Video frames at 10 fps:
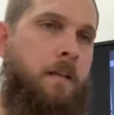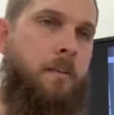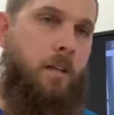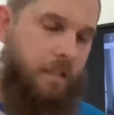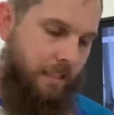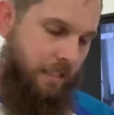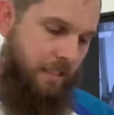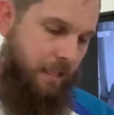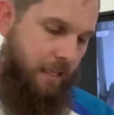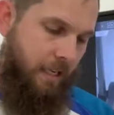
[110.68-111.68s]
So you can
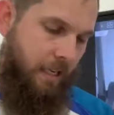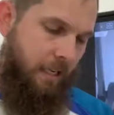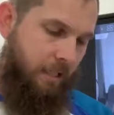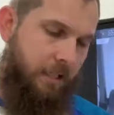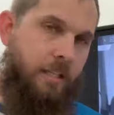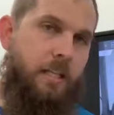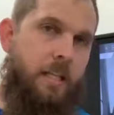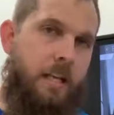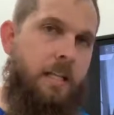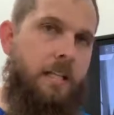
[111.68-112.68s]
see here, so this is
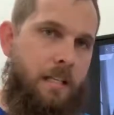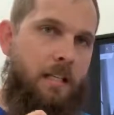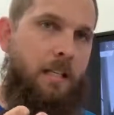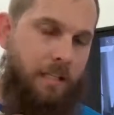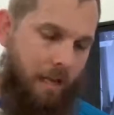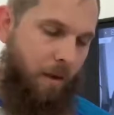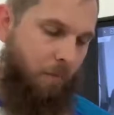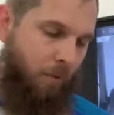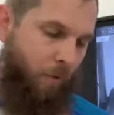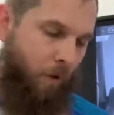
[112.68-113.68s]
an
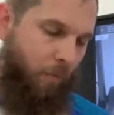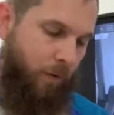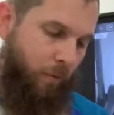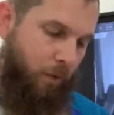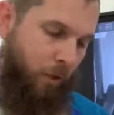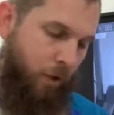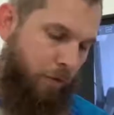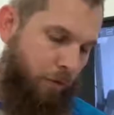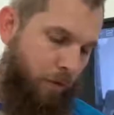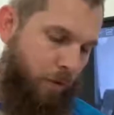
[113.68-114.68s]
example of what we would go
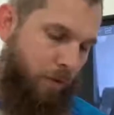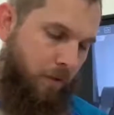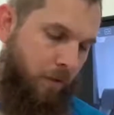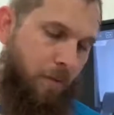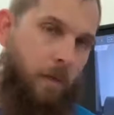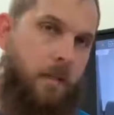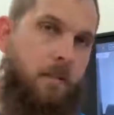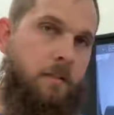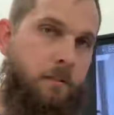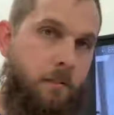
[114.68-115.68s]
through with this
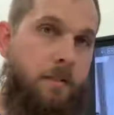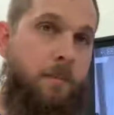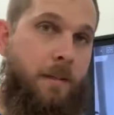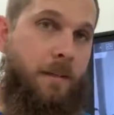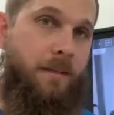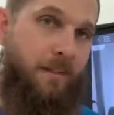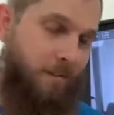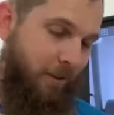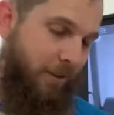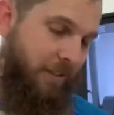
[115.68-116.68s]
patient who is me,
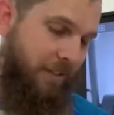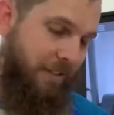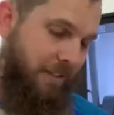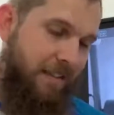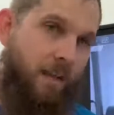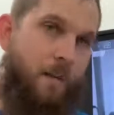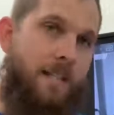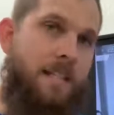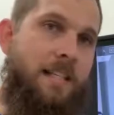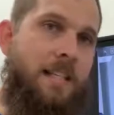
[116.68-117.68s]
right? So we
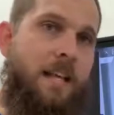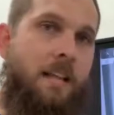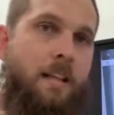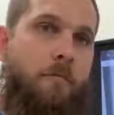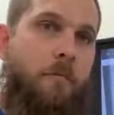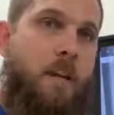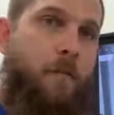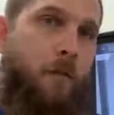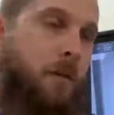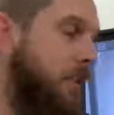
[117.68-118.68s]
can see that the rear
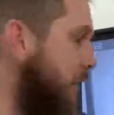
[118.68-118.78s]
foot